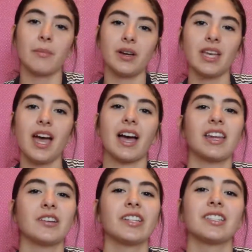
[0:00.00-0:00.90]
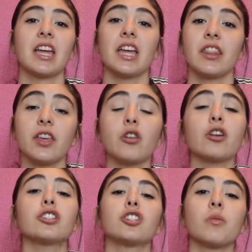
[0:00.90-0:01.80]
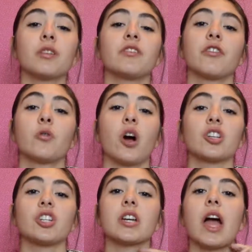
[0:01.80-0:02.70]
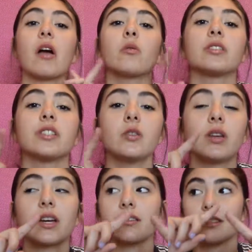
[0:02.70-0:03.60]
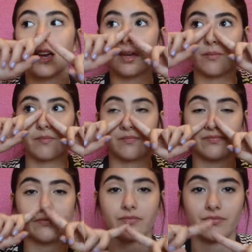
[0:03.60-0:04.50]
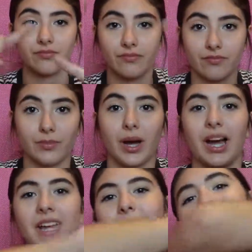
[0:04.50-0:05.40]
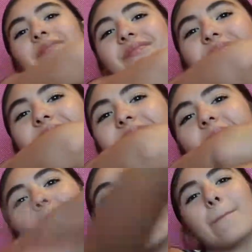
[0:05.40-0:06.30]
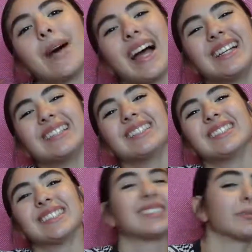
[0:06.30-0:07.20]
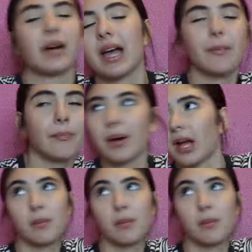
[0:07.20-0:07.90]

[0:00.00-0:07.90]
But yeah, anyways, thank you all so much for watching. I will see you next time. Bye. Bye. Bye, bye,